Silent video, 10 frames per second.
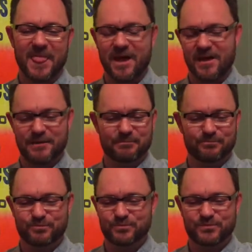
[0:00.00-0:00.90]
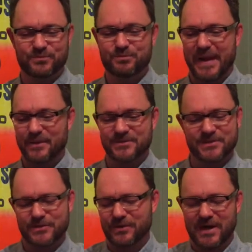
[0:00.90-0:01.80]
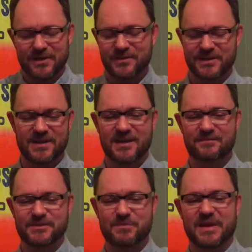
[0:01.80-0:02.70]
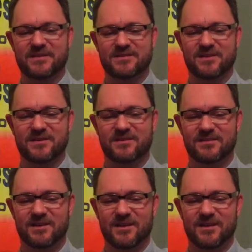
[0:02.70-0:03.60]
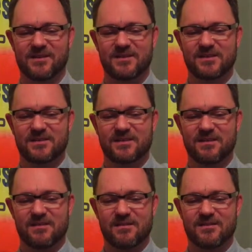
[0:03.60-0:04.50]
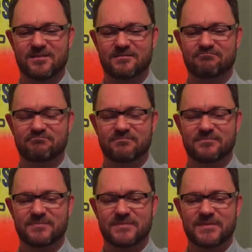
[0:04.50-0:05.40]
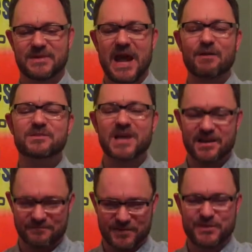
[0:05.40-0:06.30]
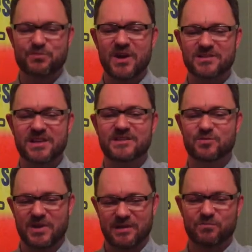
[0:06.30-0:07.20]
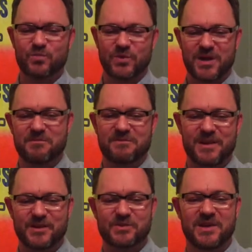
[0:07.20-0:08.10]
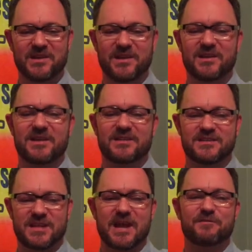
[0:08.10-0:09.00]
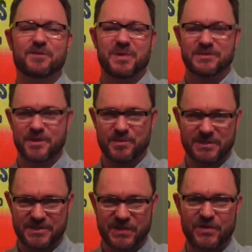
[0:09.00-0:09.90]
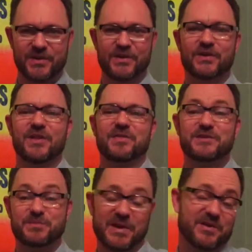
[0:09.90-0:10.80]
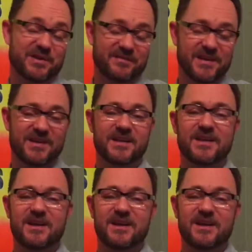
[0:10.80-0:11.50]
um, bounces around and kind of depends on, uh, on outside of this project, when I'm, when I'm evaluating it, it kind of depends on the material and the spirit of it.